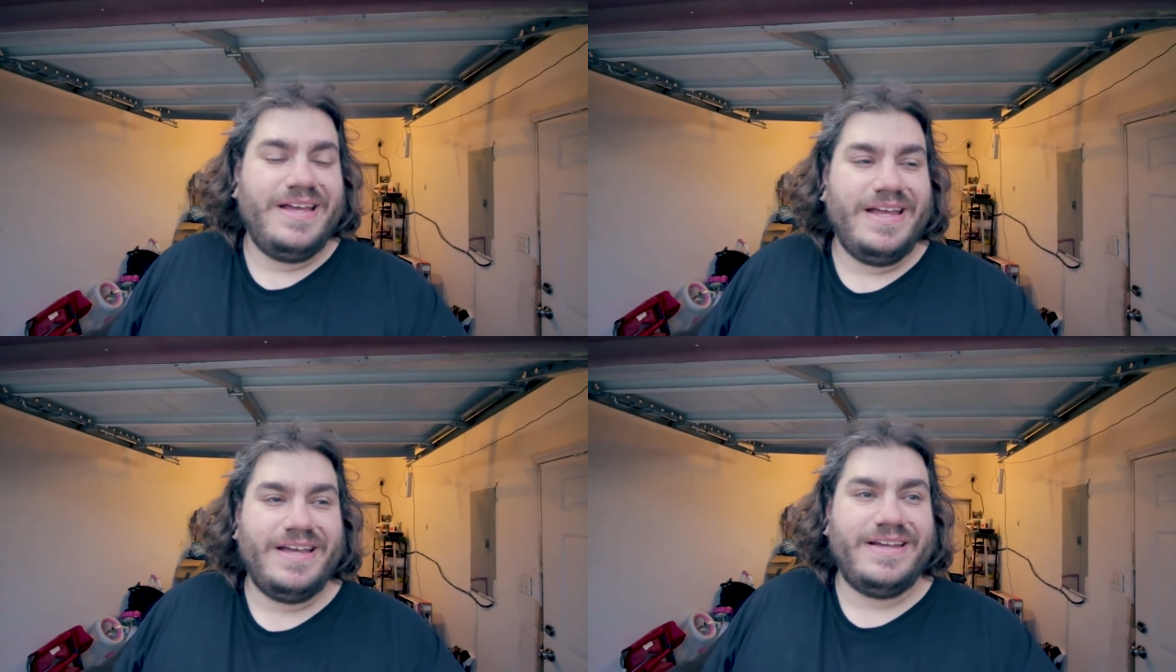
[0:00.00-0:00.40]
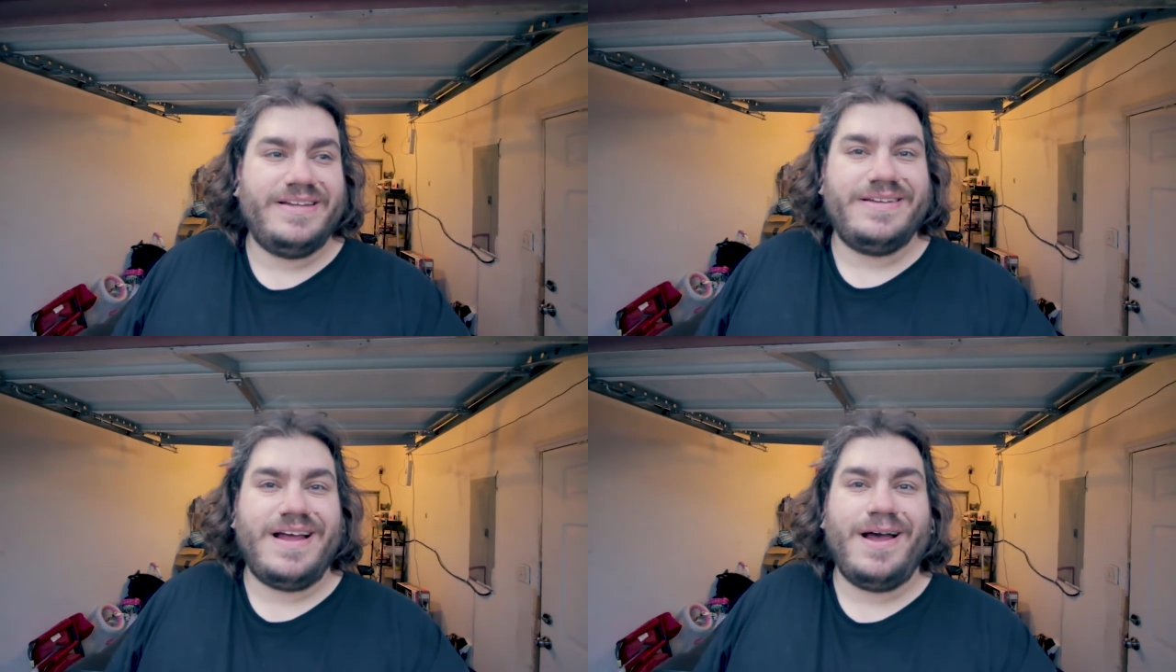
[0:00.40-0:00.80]

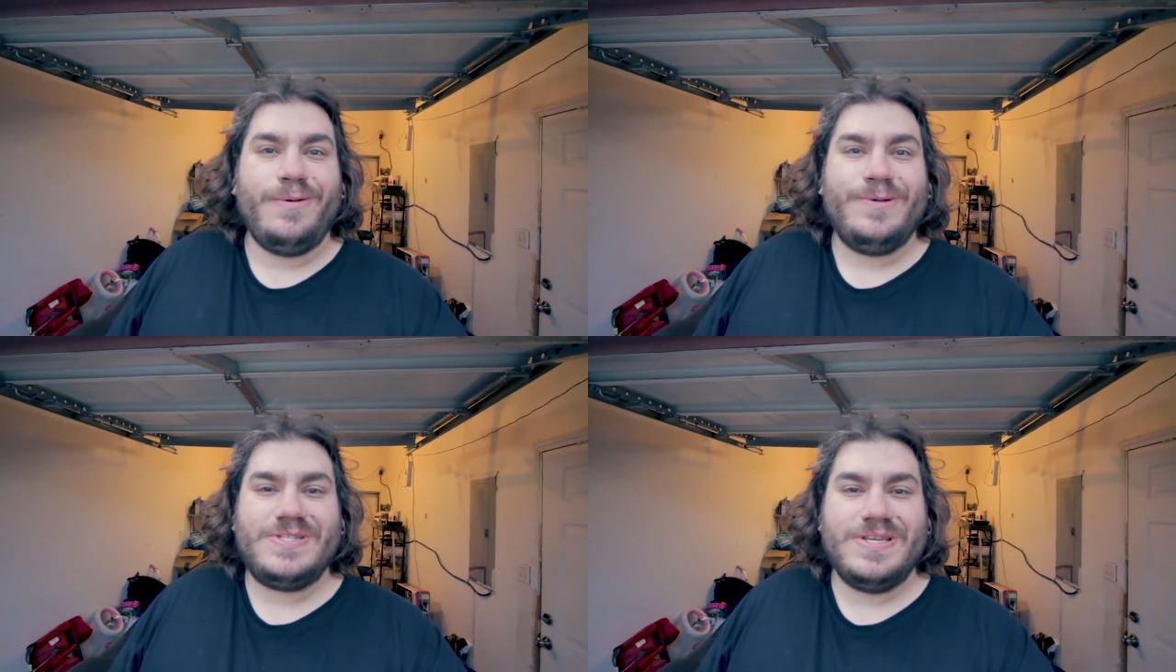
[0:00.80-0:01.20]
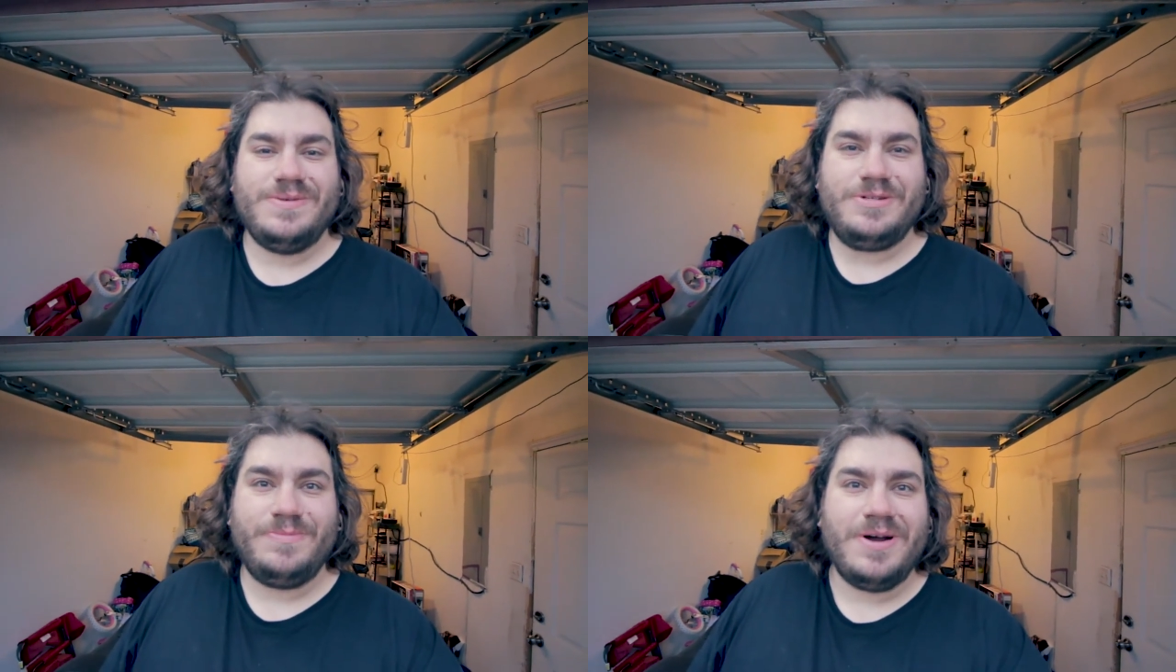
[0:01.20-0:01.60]
and I will see
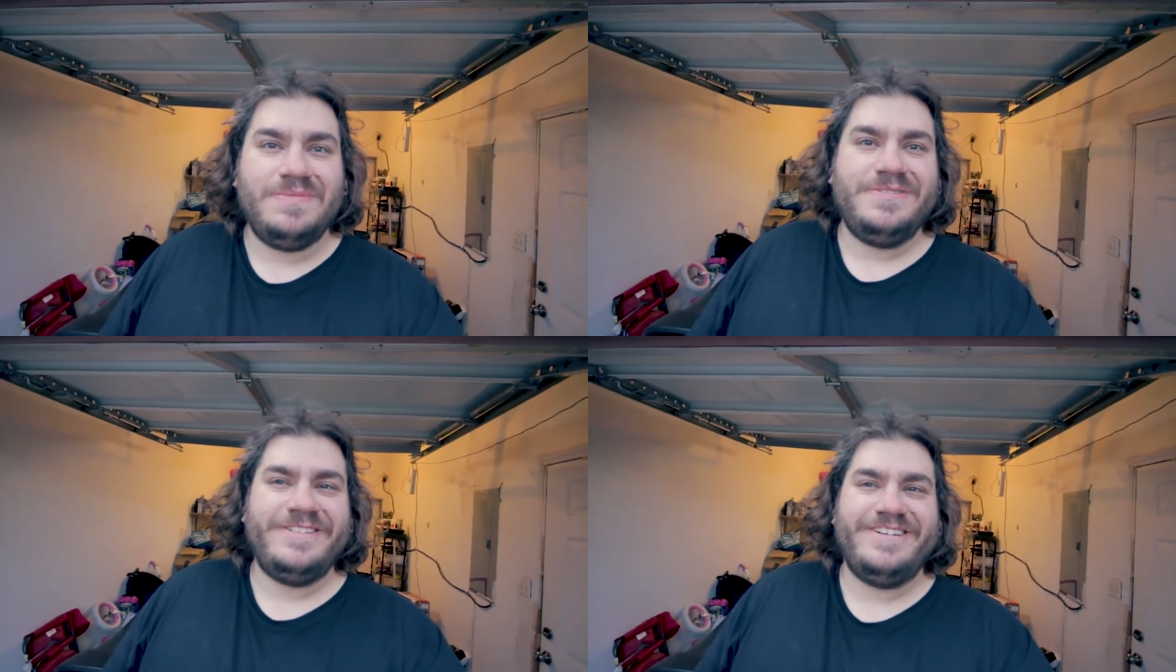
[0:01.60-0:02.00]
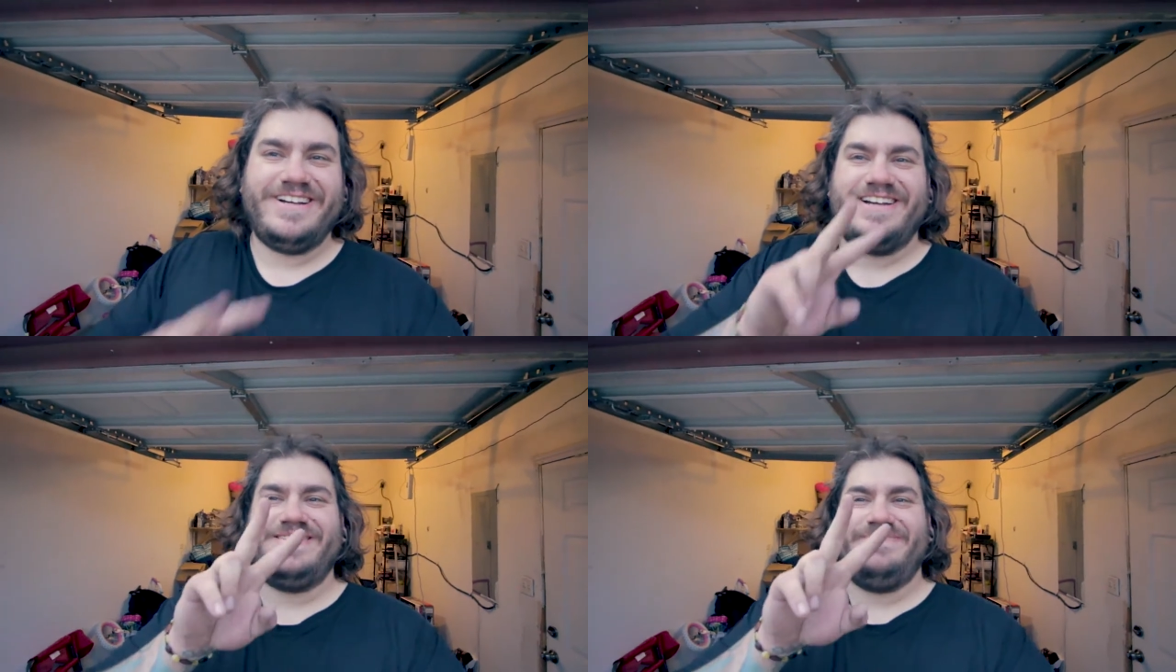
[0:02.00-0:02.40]
you tomorrow.
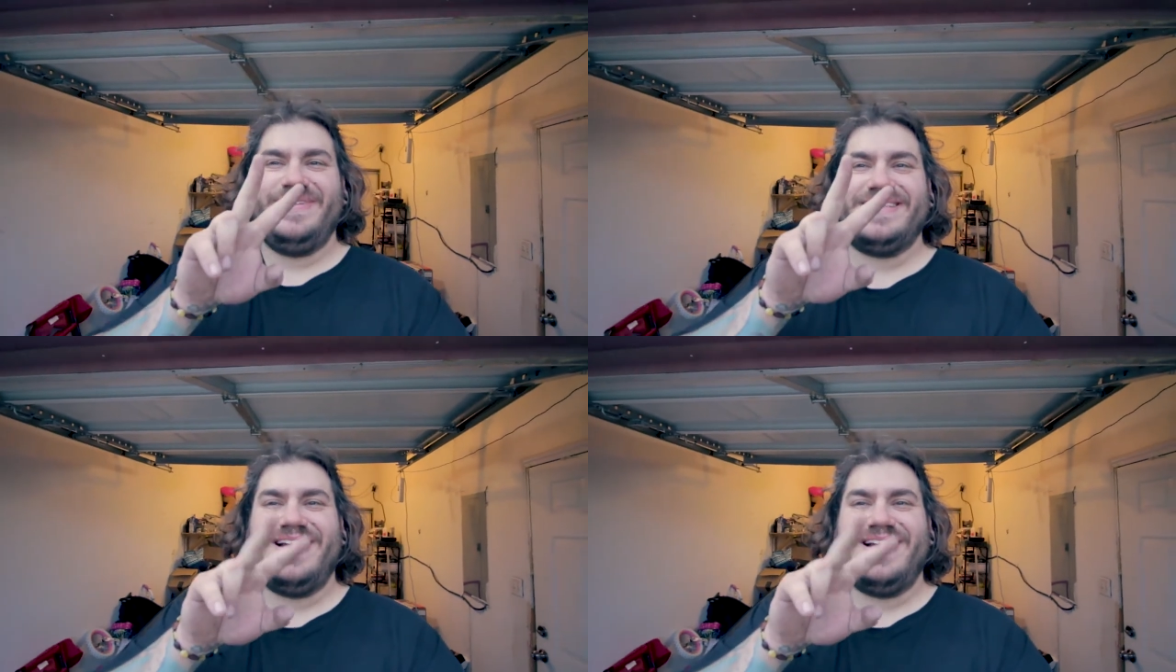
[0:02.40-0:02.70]
Alright, guys, peace